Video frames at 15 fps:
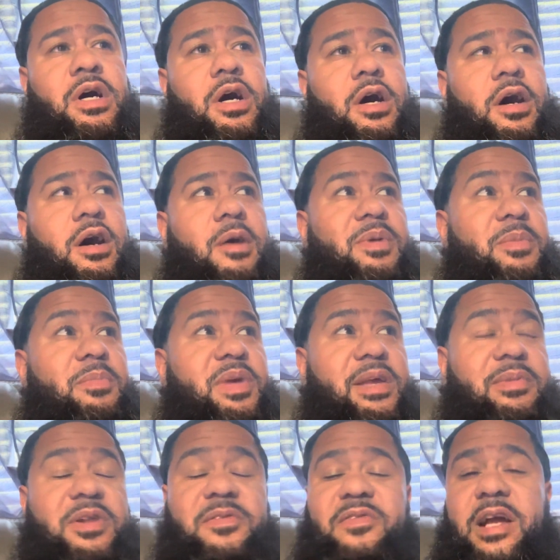um, and
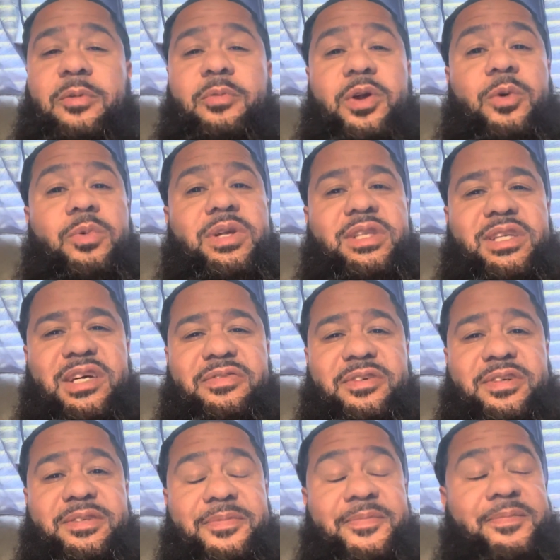maybe the fight would have went different.